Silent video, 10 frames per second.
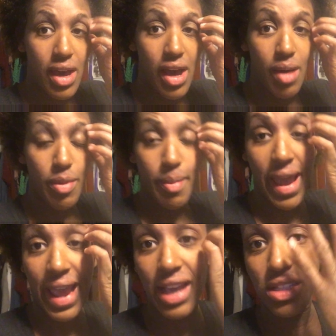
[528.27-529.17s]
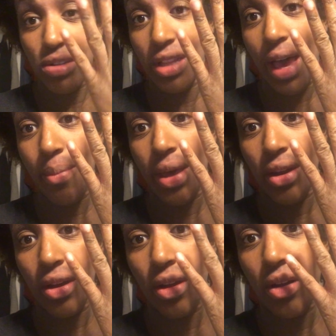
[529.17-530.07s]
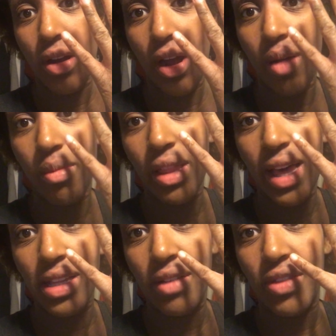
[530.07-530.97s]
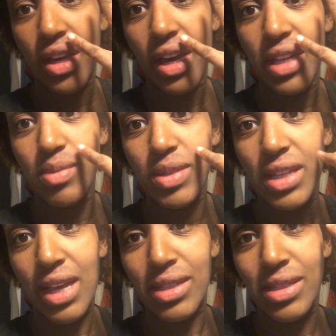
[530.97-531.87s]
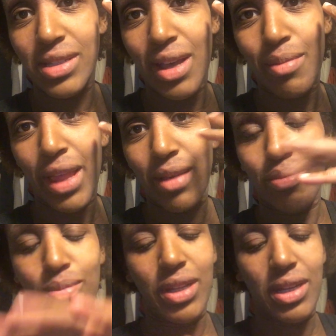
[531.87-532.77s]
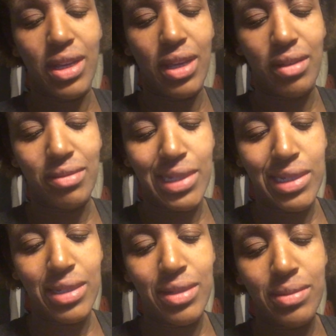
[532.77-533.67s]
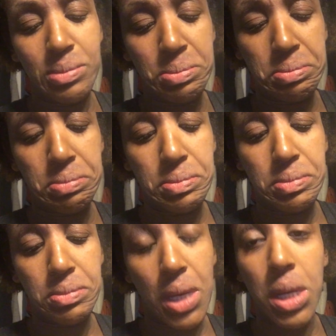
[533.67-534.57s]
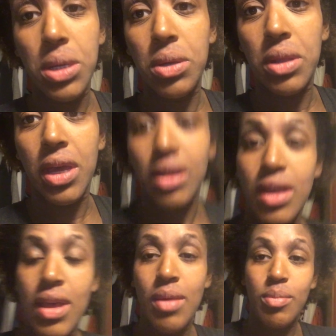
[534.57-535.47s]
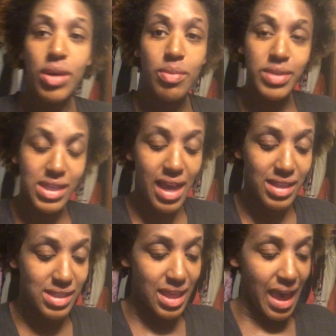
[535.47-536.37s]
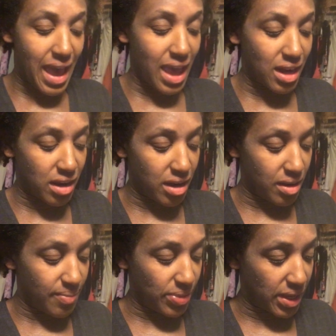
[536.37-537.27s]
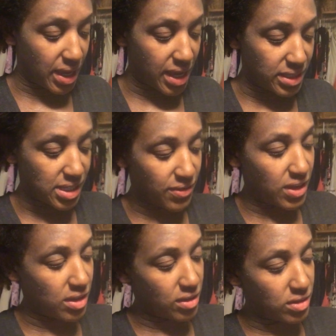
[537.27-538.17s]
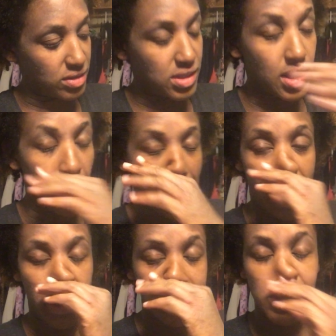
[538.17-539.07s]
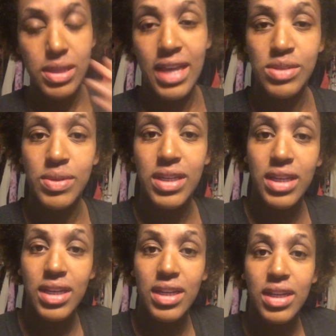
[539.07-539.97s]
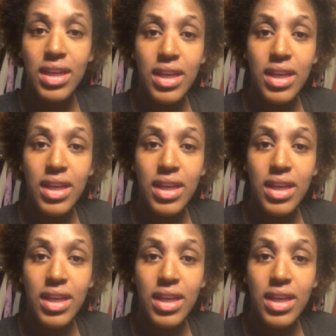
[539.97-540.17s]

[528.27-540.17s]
But my hands are a lot better. A lot of the cuts, besides this, I'm like bleeding. I didn't know that. But besides that, the cuts have healed. So that's really good.